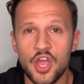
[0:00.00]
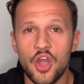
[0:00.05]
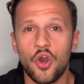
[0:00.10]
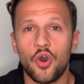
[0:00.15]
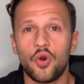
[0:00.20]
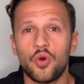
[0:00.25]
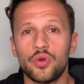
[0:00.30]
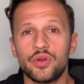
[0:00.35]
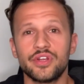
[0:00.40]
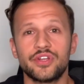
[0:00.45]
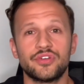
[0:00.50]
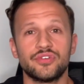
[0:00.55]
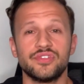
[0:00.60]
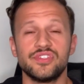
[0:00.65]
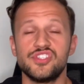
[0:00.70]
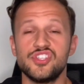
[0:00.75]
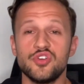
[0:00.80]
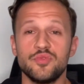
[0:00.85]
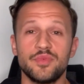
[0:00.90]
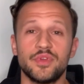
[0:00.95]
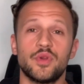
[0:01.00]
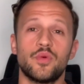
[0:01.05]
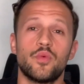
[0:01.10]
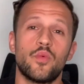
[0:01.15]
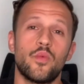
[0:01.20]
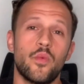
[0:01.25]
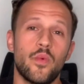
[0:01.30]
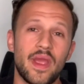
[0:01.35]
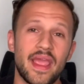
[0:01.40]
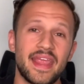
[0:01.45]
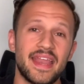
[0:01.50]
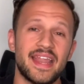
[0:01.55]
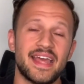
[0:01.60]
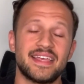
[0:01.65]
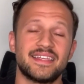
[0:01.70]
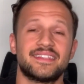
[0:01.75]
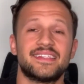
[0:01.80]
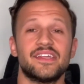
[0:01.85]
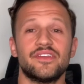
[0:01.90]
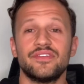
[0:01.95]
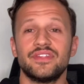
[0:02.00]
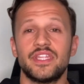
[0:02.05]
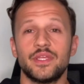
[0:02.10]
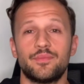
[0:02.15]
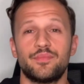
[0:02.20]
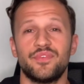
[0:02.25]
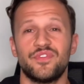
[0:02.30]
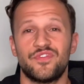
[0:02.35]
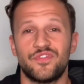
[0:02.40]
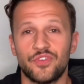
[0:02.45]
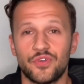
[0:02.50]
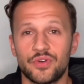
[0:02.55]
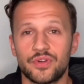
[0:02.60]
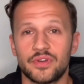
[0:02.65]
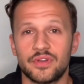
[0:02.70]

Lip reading: or consuming way less than you did before.